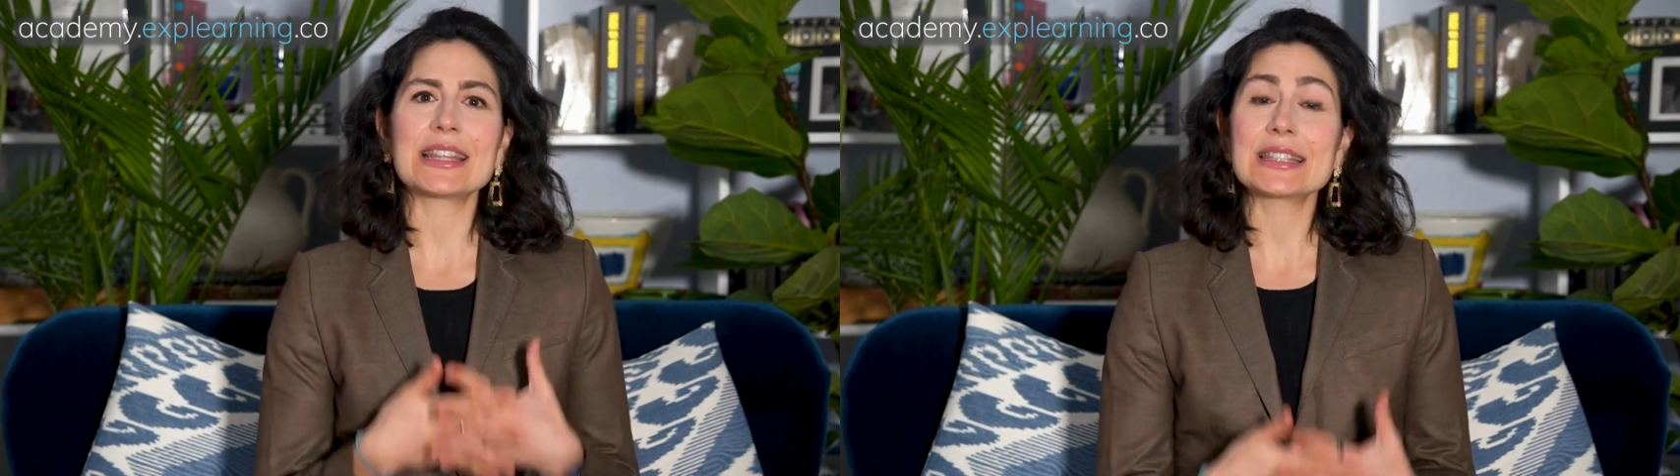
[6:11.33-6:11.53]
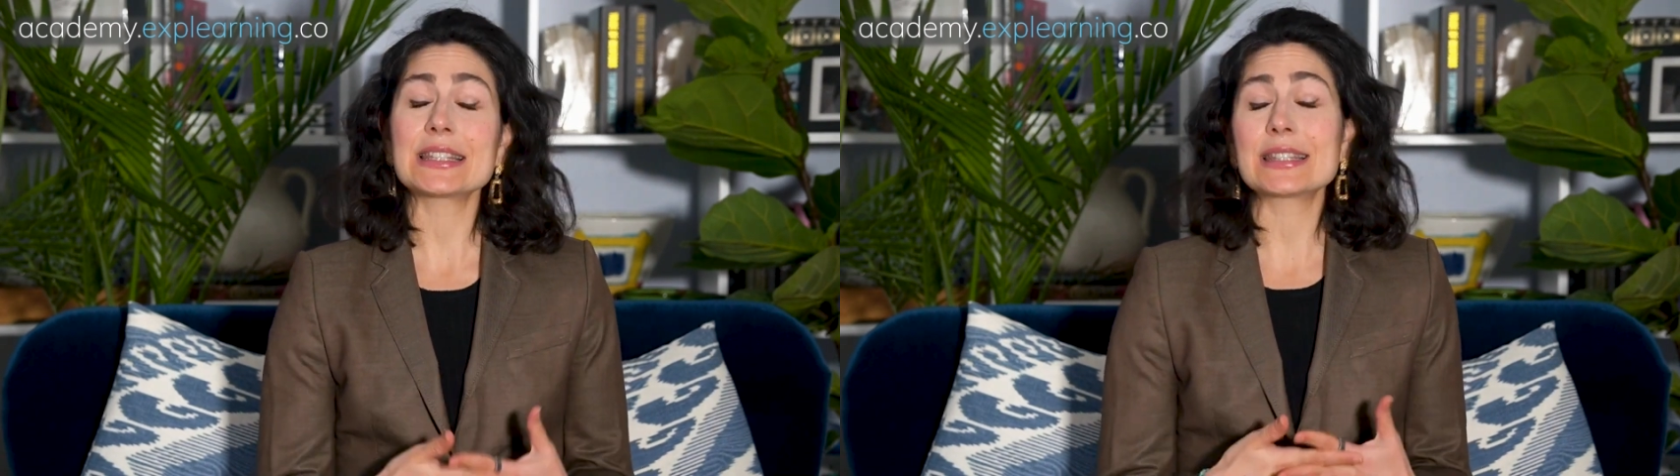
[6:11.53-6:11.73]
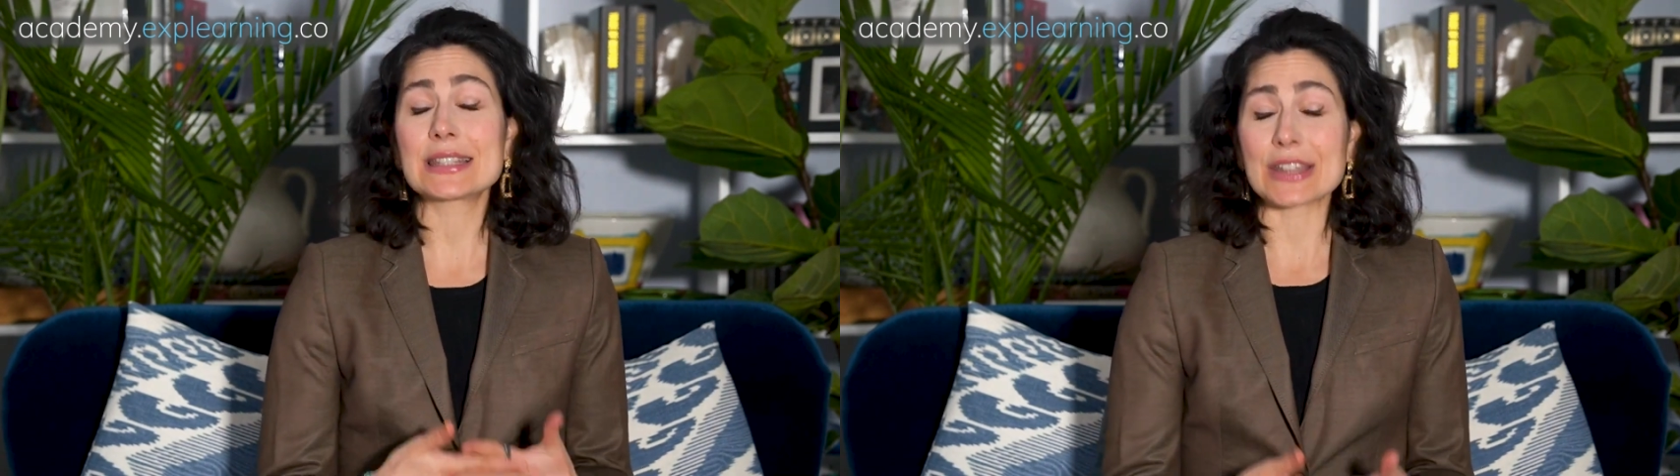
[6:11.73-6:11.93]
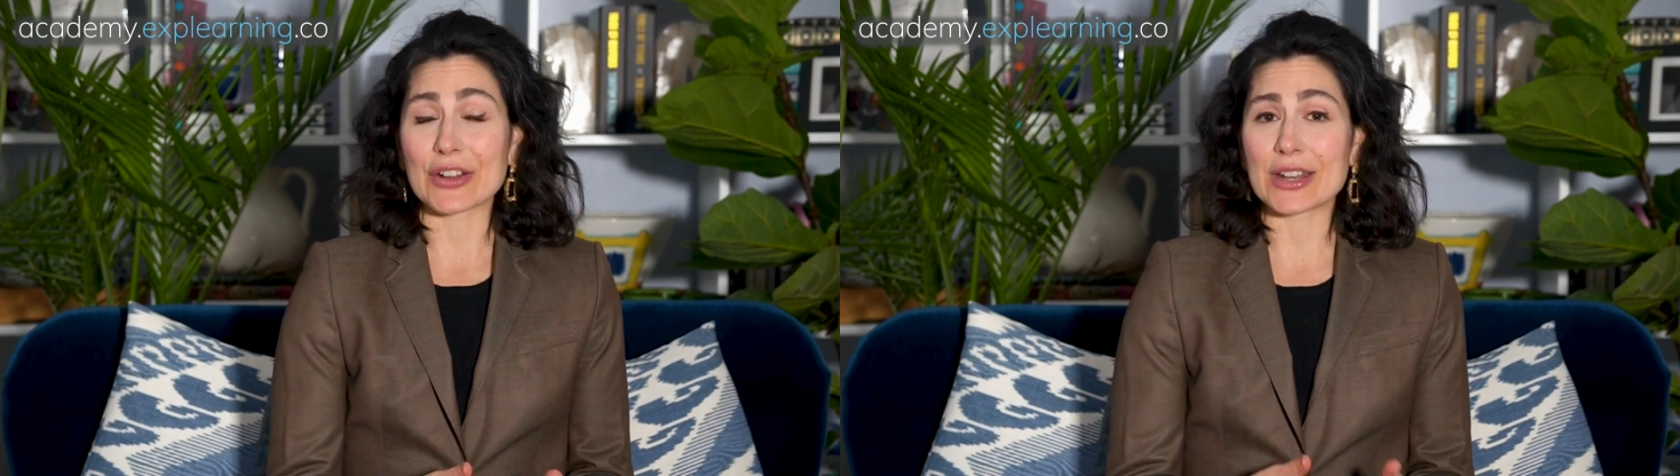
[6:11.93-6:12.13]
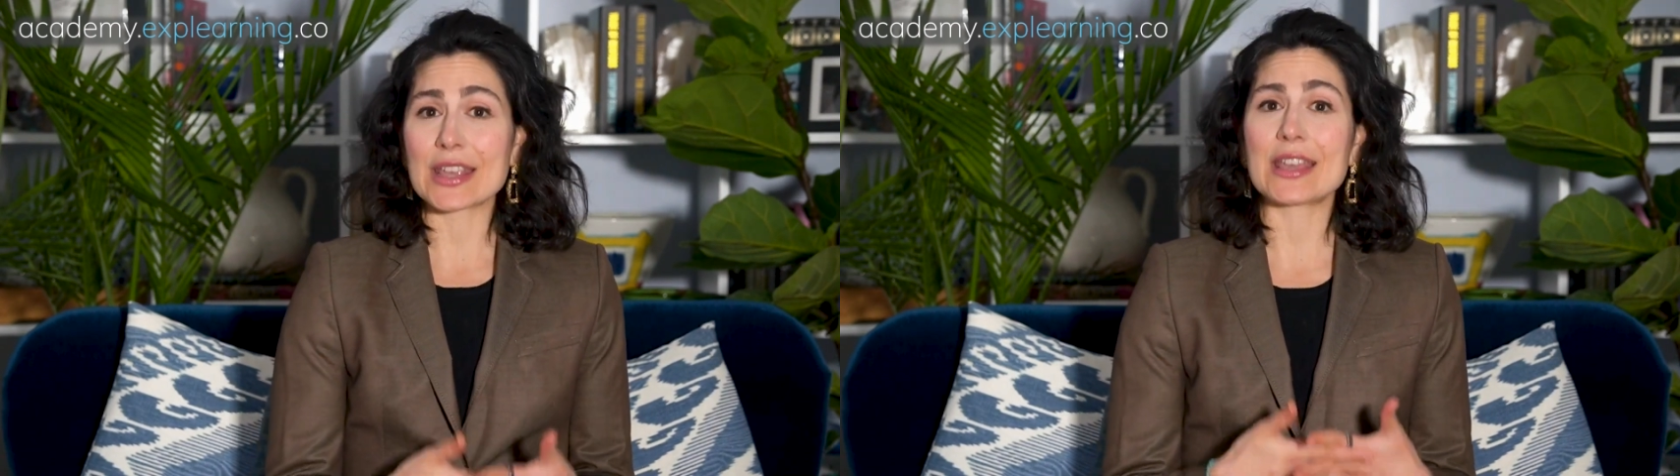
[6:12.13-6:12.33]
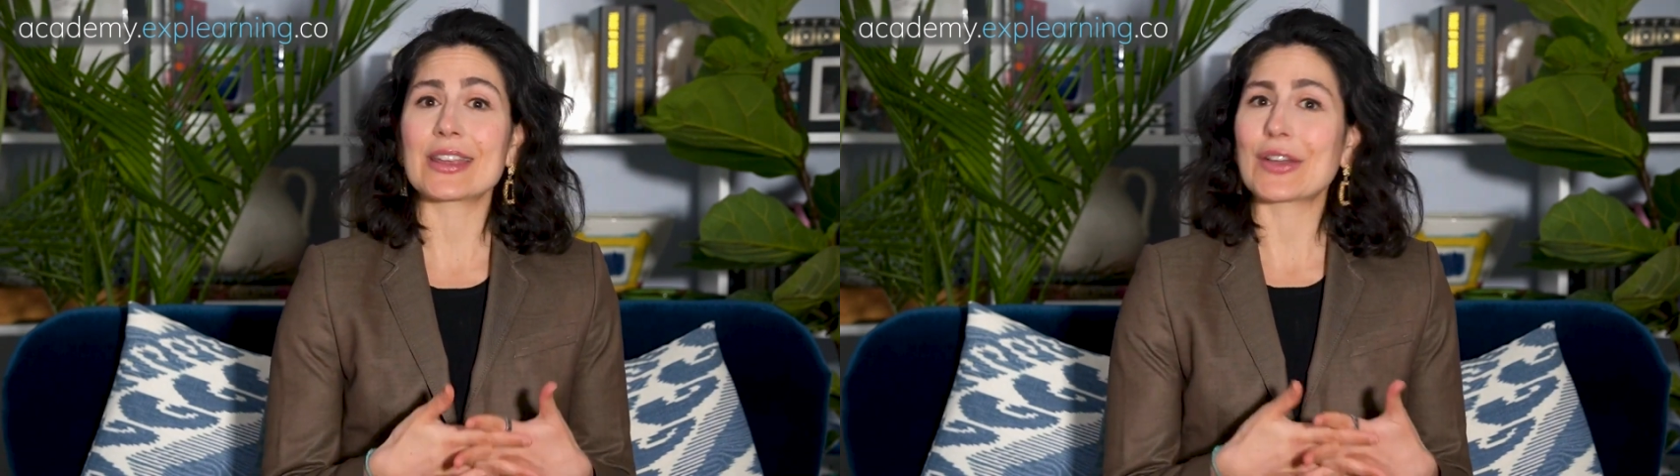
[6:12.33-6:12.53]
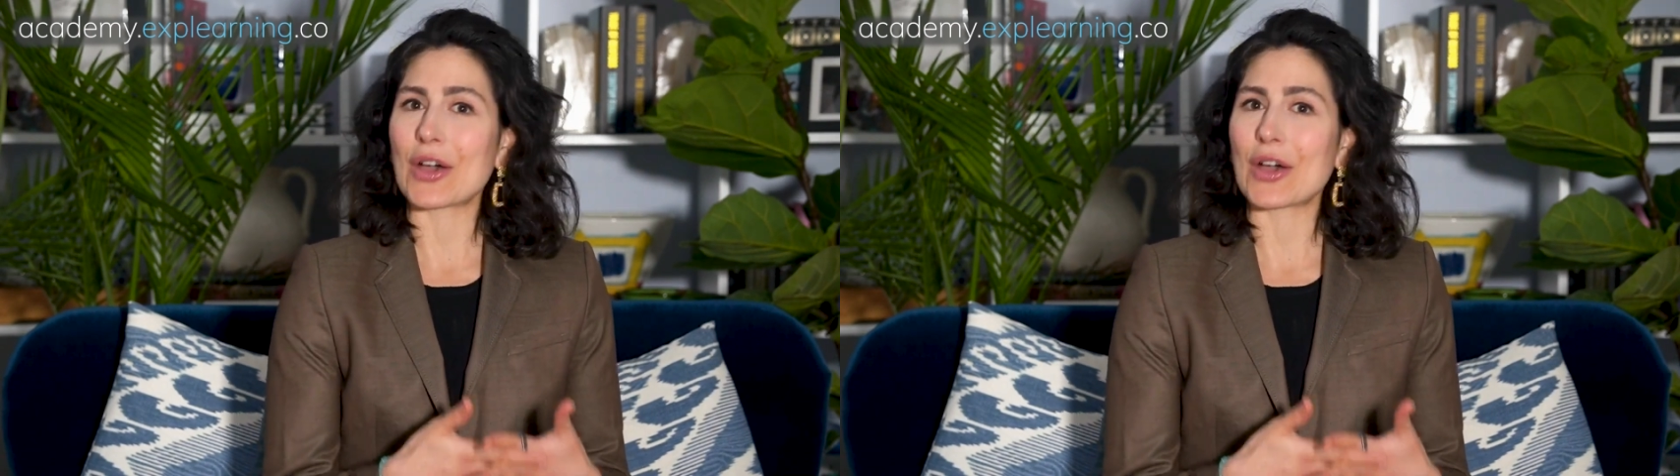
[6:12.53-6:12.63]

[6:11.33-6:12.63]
insincerity in a